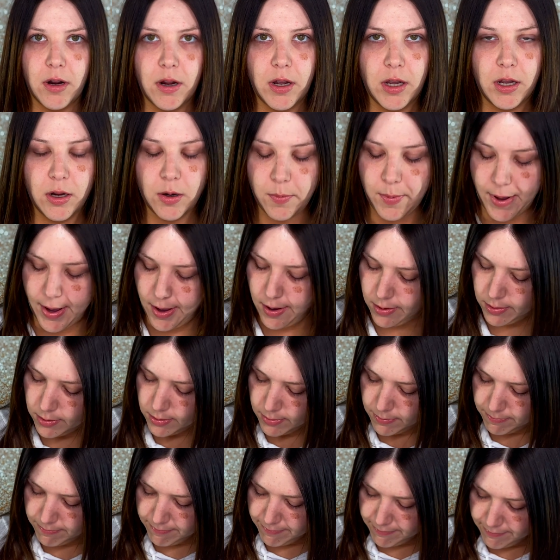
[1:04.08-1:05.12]
hair back.
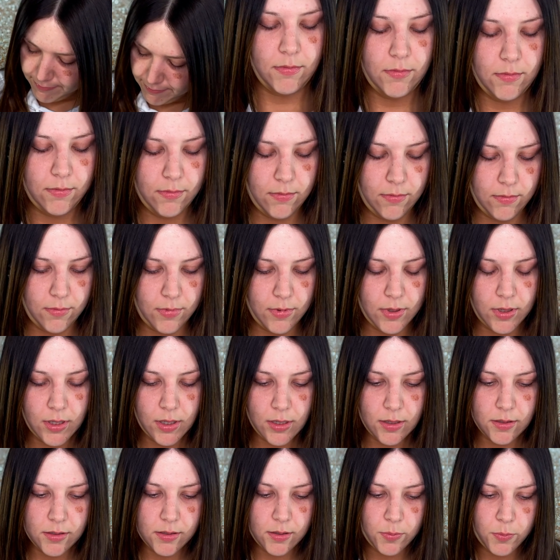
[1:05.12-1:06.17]

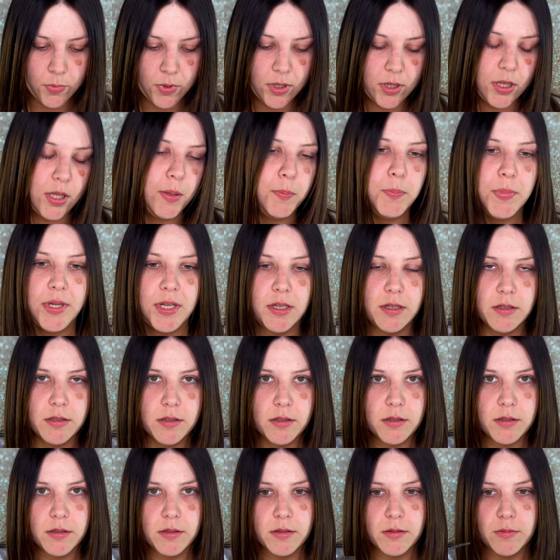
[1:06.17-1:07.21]
Get some
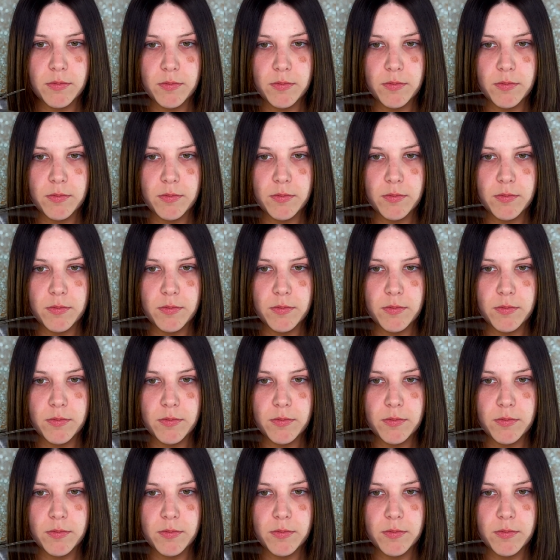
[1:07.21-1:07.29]
clippies.